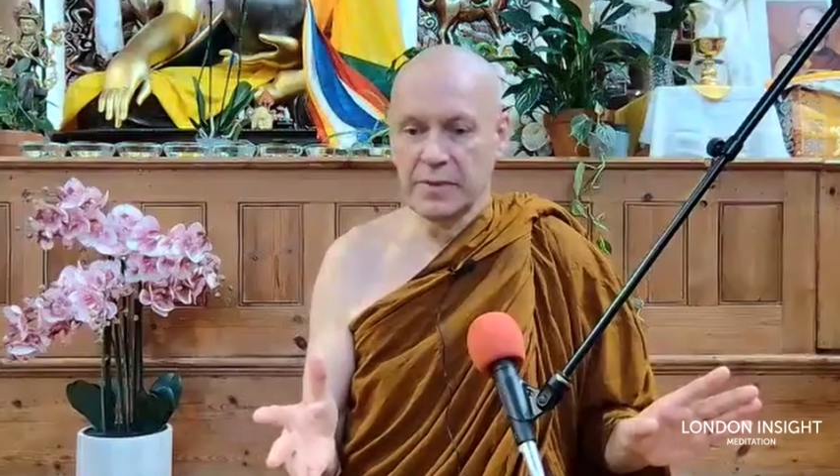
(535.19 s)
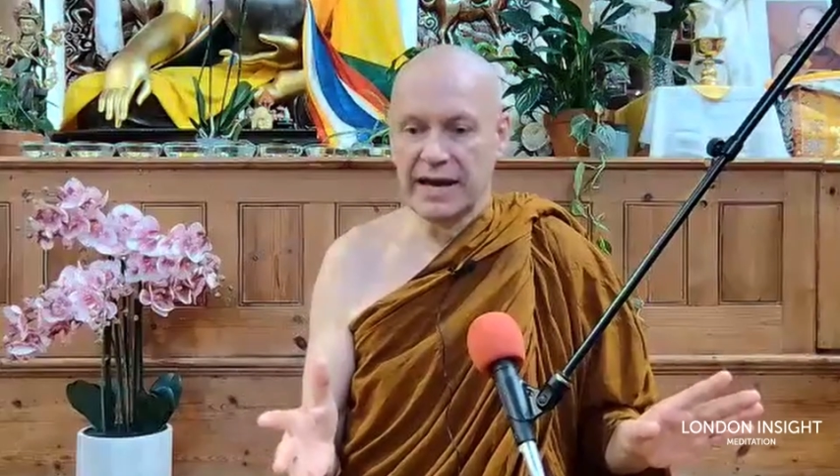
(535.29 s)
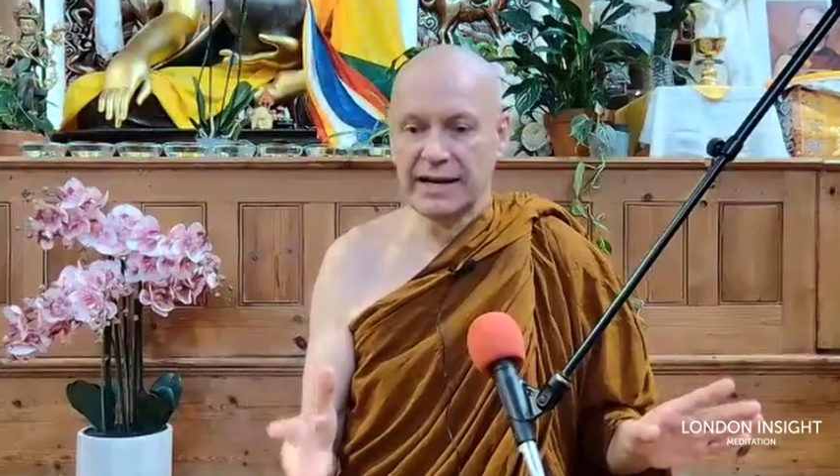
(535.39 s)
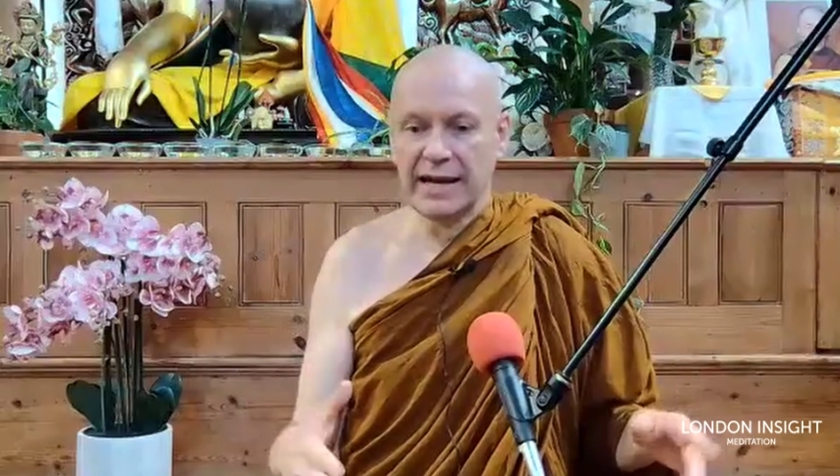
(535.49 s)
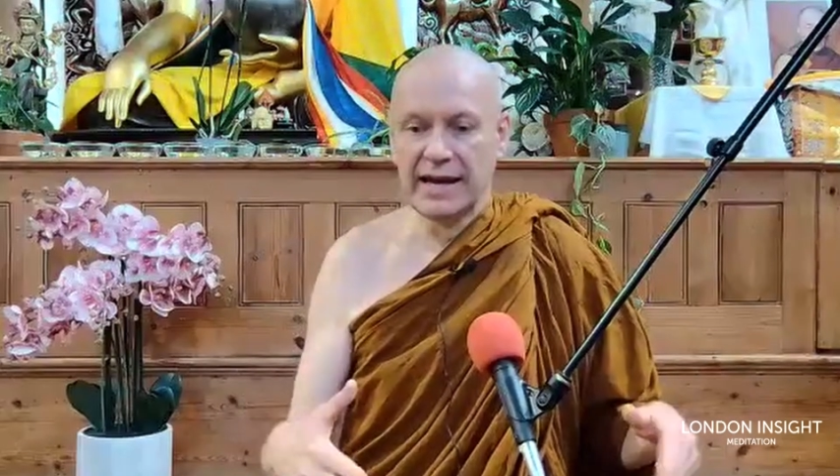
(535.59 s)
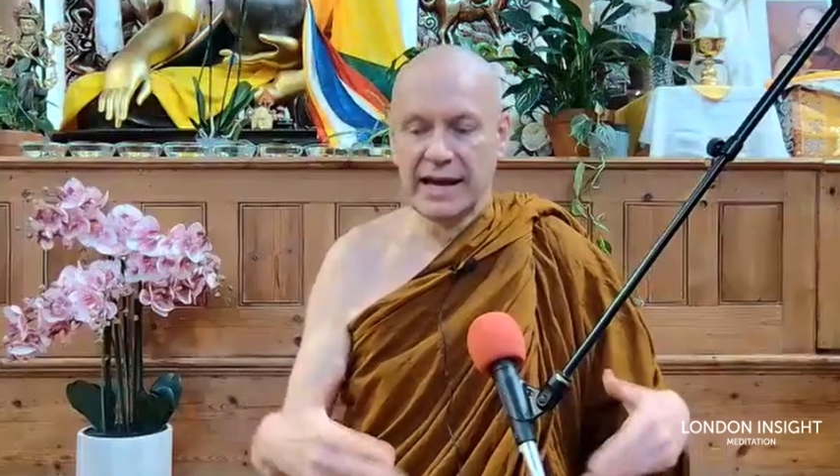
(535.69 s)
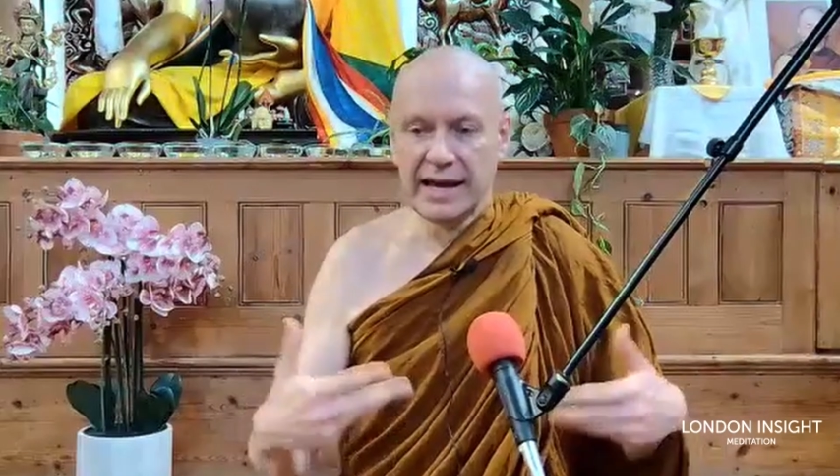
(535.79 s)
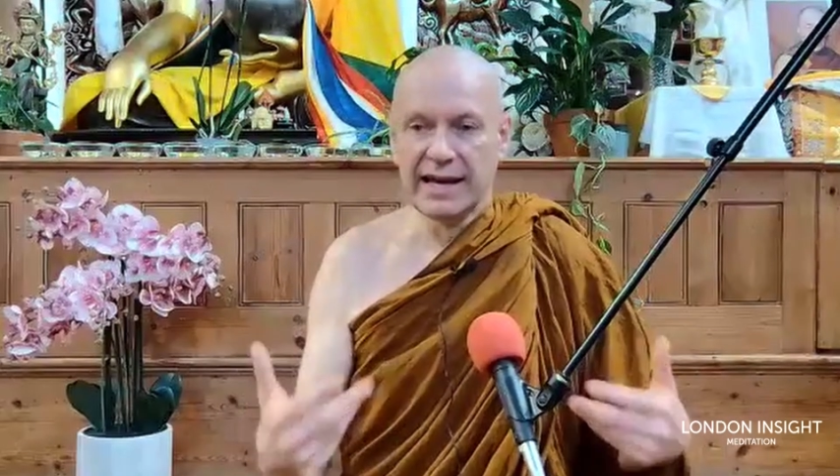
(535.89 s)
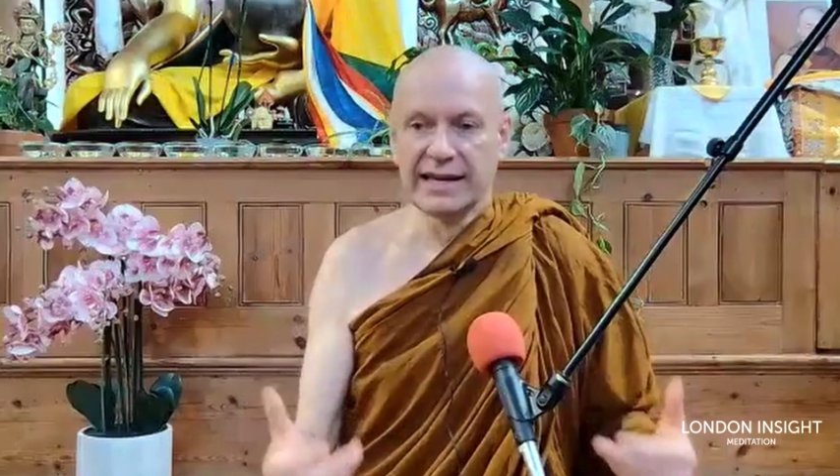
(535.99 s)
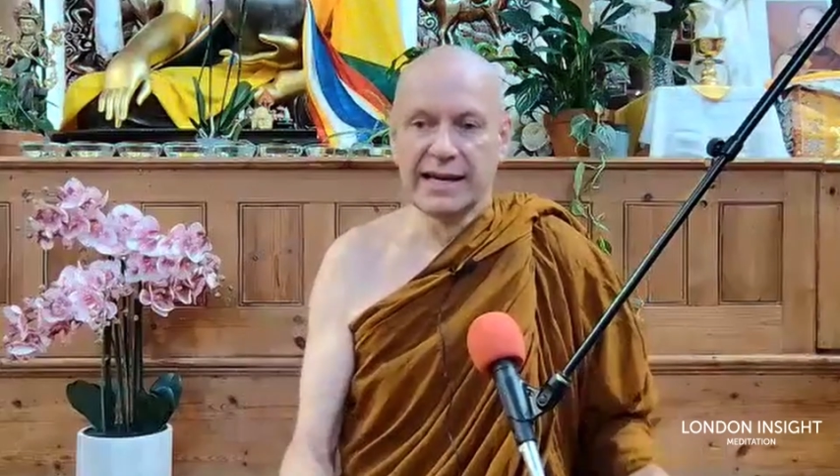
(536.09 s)
And
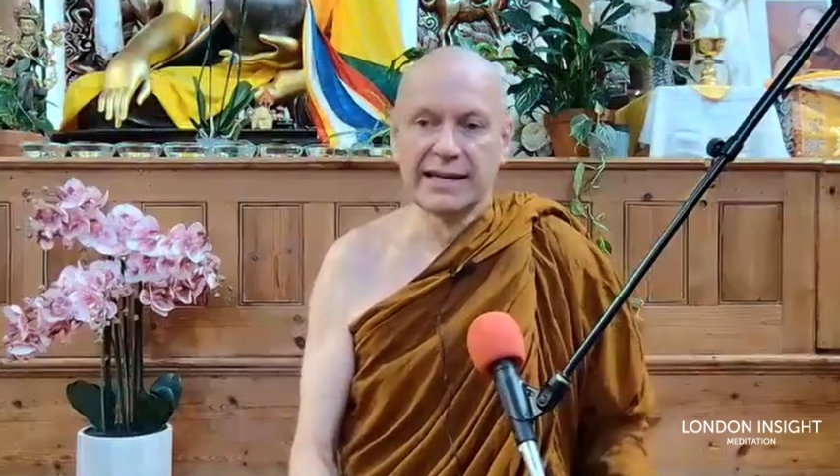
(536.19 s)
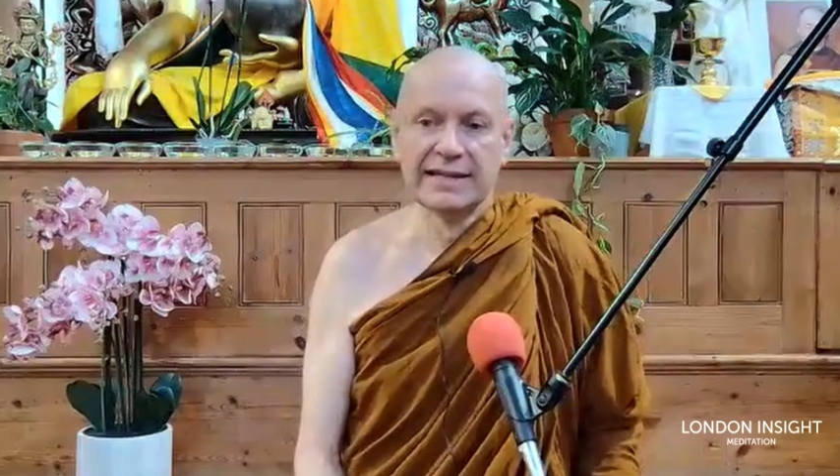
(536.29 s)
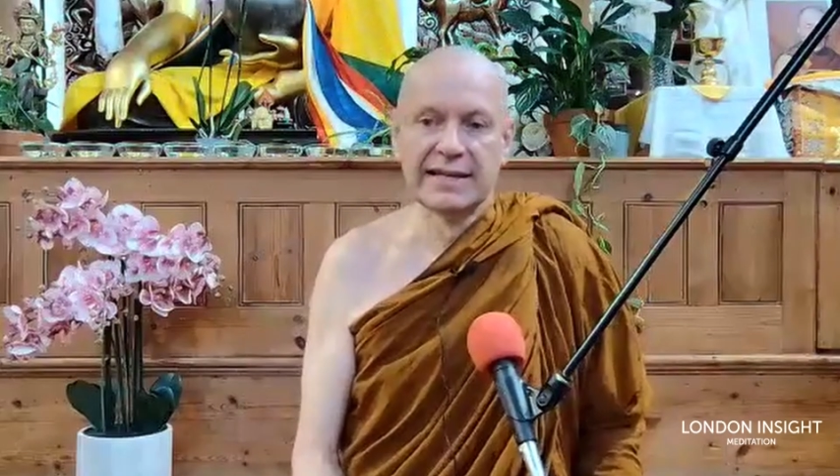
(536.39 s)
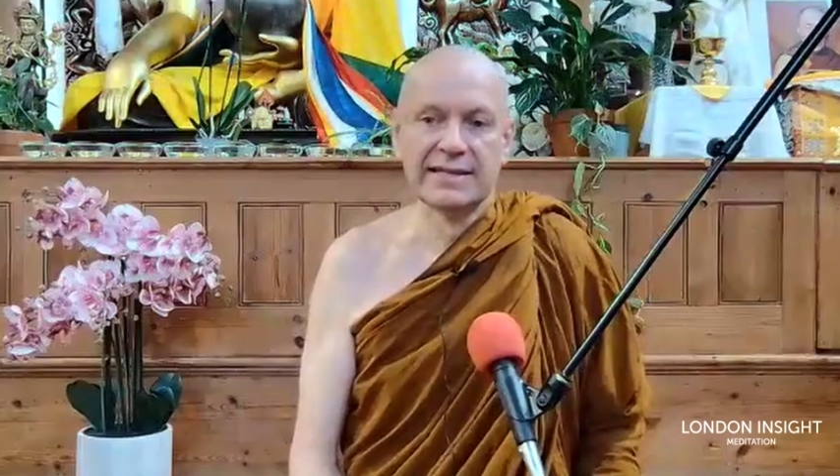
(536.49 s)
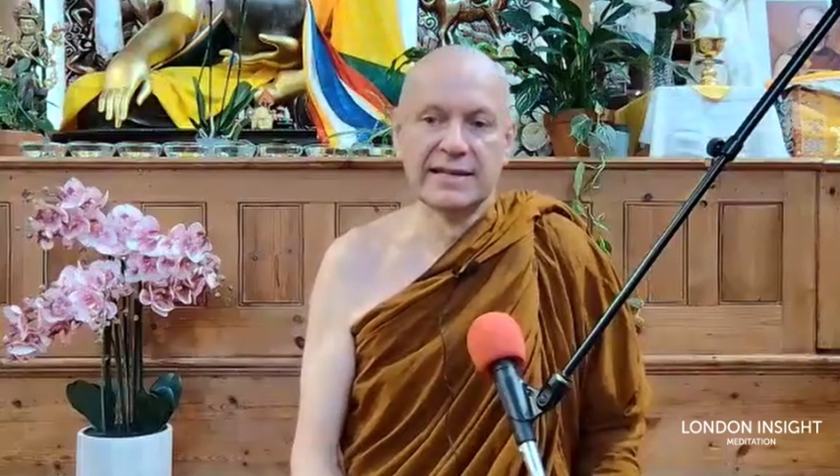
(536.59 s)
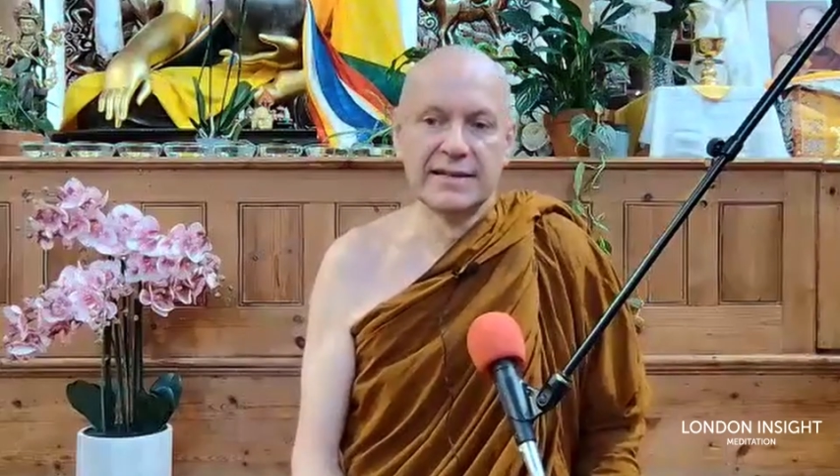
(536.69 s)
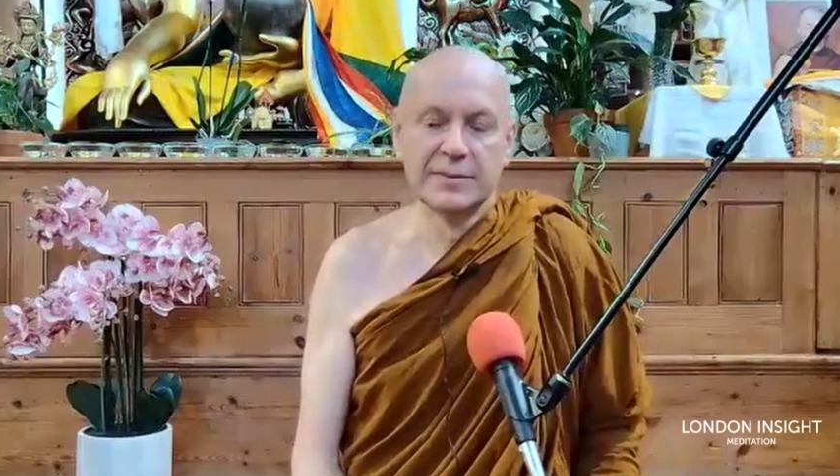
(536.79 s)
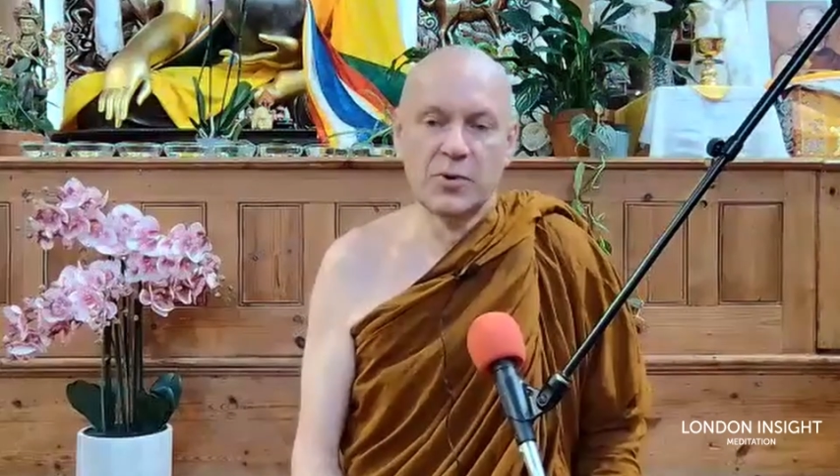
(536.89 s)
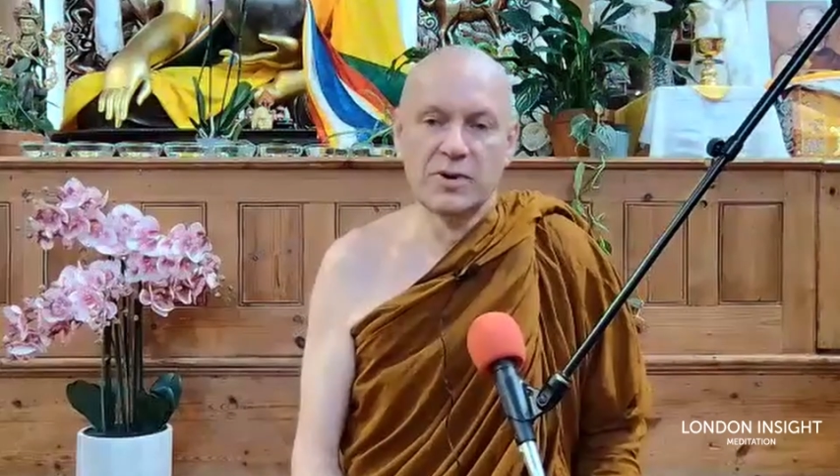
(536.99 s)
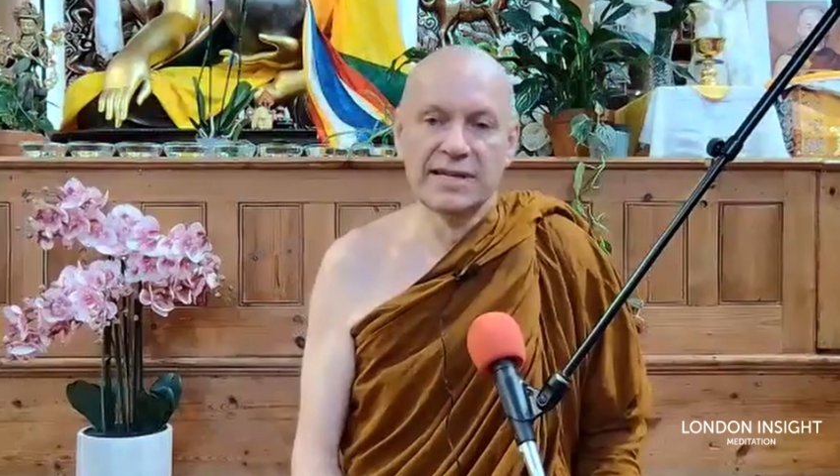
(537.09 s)
again, as I said
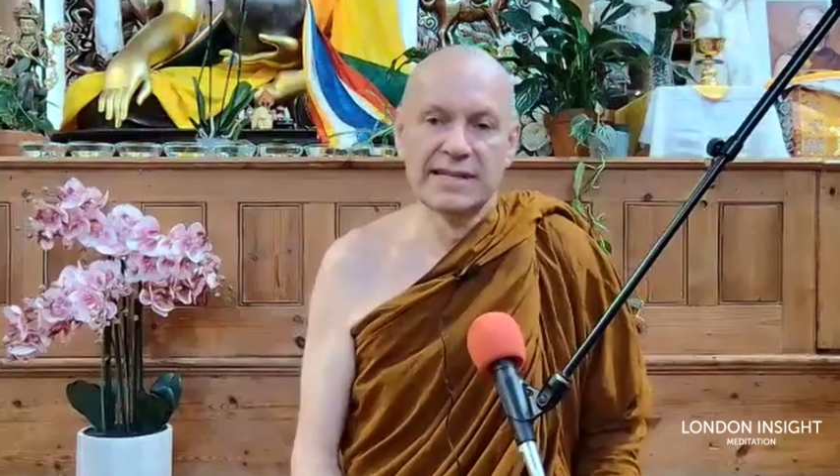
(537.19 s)
this morning,